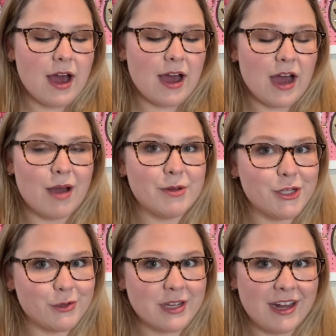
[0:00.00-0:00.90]
And
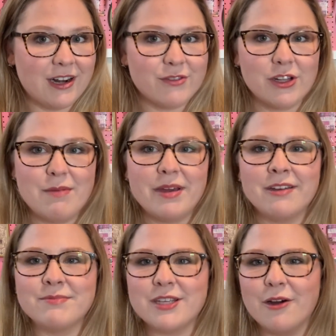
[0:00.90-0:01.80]
she was kind enough to let me.
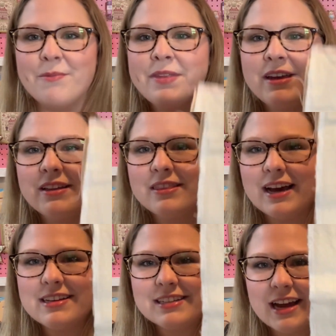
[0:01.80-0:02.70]
So
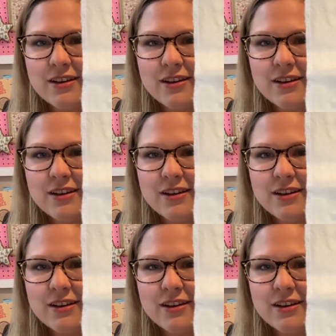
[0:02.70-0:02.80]
that is